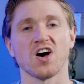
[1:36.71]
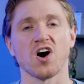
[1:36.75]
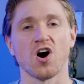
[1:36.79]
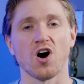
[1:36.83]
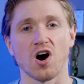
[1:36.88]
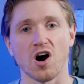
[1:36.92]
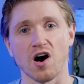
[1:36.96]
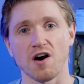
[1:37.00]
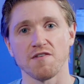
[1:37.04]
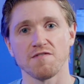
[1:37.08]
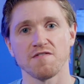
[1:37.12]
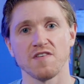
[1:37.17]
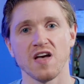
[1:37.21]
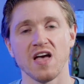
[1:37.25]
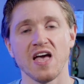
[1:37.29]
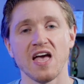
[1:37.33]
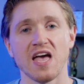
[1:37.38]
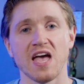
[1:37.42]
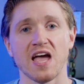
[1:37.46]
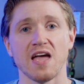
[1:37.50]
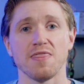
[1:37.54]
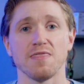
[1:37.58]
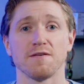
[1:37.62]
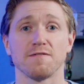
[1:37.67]
off
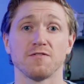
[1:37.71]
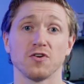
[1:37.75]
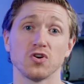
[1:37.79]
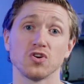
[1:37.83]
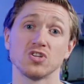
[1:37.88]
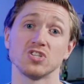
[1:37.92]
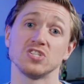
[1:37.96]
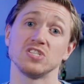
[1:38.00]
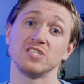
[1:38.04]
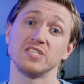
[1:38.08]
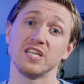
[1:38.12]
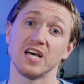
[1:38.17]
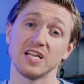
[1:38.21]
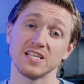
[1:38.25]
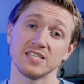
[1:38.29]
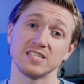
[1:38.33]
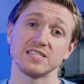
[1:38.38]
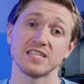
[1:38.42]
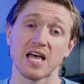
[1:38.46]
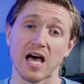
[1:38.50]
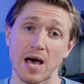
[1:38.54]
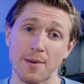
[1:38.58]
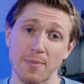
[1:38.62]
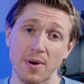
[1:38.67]
and the furnace does
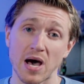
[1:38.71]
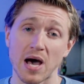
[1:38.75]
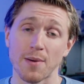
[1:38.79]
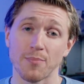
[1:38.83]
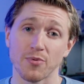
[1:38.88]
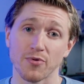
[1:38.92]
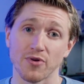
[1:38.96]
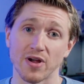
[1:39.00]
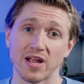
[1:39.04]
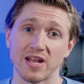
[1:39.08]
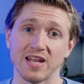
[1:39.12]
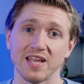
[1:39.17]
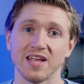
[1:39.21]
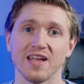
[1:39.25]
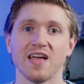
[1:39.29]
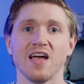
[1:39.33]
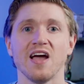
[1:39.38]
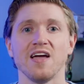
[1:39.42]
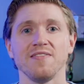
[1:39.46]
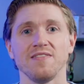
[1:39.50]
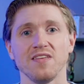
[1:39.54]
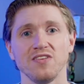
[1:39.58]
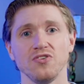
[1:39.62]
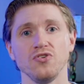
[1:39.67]
stop operating,
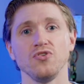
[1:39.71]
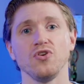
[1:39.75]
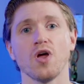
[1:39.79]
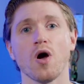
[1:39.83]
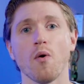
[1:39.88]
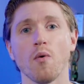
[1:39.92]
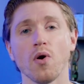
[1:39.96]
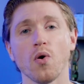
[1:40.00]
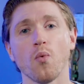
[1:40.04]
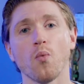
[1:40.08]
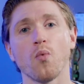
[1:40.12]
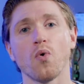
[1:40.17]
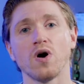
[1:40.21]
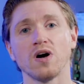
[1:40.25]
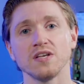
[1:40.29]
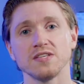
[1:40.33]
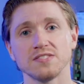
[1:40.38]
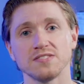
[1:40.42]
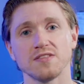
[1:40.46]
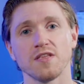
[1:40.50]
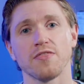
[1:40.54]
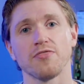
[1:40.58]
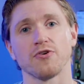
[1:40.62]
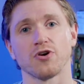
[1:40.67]
then you know it
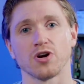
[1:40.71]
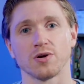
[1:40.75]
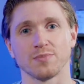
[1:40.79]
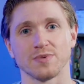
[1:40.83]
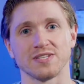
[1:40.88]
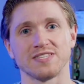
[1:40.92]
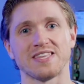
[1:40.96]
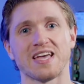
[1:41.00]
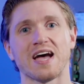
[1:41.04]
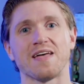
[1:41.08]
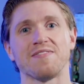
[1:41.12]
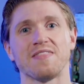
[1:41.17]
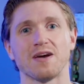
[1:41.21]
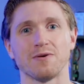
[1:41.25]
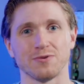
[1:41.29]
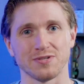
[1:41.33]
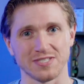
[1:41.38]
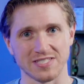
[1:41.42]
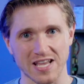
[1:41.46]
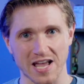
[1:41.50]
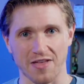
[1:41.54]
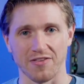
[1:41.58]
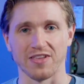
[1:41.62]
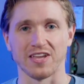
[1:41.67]
was the thermostat that
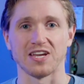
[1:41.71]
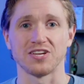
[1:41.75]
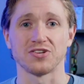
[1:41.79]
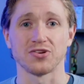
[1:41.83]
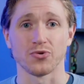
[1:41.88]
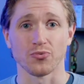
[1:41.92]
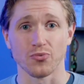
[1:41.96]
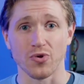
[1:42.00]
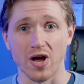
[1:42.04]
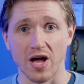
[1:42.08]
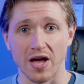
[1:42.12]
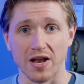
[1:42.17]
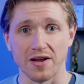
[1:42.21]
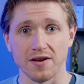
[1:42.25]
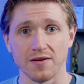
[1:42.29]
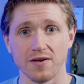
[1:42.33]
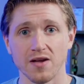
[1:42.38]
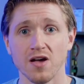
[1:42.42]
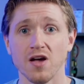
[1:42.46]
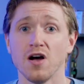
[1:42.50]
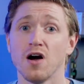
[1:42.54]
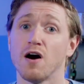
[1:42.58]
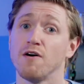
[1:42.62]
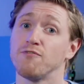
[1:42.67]
was telling it to run.
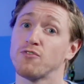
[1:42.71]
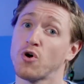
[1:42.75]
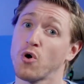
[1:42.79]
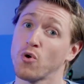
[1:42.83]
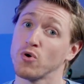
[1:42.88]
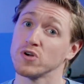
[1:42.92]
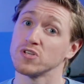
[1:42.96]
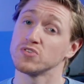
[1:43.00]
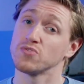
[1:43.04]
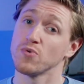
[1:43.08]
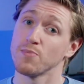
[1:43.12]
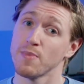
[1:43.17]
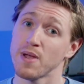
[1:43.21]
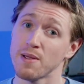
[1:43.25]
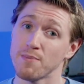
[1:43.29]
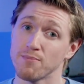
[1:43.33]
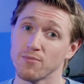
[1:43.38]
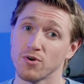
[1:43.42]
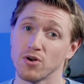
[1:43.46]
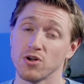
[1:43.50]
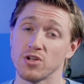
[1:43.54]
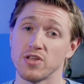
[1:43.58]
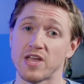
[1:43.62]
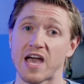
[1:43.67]
Of course,
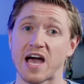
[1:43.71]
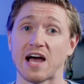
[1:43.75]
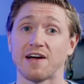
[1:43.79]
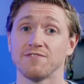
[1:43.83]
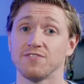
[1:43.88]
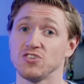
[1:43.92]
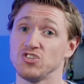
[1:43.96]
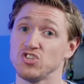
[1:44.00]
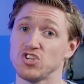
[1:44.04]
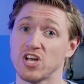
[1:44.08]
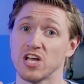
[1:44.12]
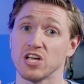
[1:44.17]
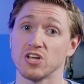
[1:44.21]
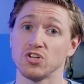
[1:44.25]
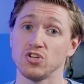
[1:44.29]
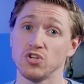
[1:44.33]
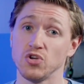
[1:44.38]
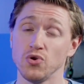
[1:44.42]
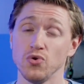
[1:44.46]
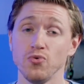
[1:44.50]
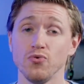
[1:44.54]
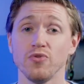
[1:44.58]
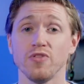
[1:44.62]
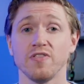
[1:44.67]
remember, you have to check
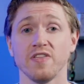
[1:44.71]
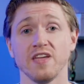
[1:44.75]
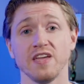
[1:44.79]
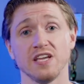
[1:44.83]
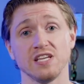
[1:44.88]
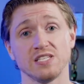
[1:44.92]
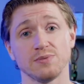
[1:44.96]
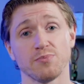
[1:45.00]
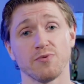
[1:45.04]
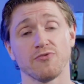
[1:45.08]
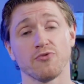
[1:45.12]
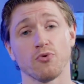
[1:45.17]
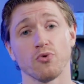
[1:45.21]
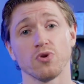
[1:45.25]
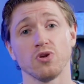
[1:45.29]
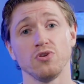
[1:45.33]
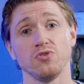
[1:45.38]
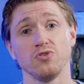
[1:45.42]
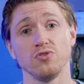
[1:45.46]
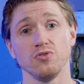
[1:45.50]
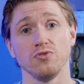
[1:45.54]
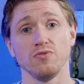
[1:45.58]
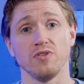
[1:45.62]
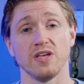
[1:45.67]
two things before you
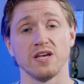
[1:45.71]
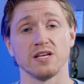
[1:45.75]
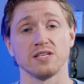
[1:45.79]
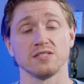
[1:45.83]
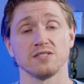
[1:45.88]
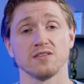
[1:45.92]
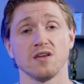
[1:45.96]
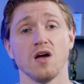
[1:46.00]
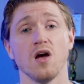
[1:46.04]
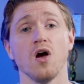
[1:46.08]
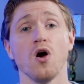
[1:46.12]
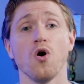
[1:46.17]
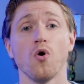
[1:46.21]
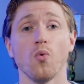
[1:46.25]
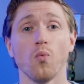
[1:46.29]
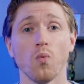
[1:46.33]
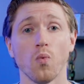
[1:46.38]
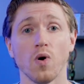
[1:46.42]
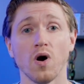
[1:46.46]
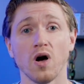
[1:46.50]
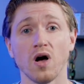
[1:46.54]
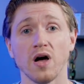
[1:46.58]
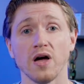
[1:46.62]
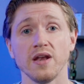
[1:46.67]
do this.
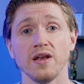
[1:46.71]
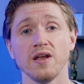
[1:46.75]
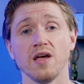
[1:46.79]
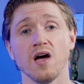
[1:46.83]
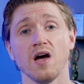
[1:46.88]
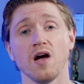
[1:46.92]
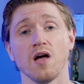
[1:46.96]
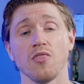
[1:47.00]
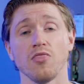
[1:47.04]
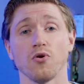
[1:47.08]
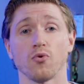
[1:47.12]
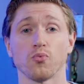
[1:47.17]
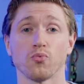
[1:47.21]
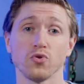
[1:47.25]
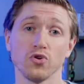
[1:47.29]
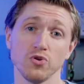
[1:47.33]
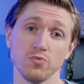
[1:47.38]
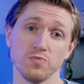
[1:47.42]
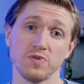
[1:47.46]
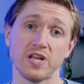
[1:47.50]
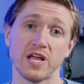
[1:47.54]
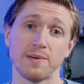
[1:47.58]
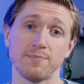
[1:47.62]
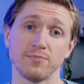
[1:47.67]
One, the
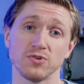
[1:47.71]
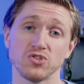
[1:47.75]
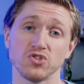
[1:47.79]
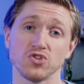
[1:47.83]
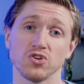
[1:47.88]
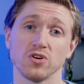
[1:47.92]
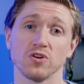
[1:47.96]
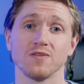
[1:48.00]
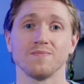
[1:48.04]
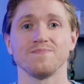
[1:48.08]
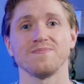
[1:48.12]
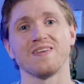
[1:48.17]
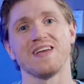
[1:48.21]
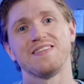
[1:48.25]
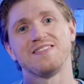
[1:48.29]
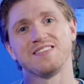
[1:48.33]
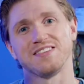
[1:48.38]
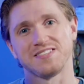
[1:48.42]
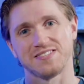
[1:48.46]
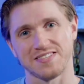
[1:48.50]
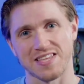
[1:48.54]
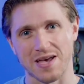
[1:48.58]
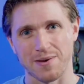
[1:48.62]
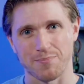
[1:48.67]
room temperature and
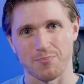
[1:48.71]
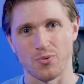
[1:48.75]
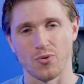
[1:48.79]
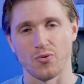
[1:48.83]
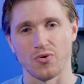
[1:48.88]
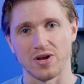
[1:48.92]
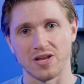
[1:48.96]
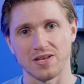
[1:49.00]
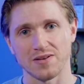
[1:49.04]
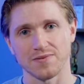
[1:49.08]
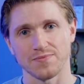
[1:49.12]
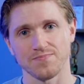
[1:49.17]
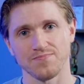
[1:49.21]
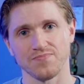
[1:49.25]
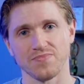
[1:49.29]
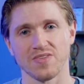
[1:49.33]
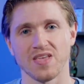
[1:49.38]
the set point.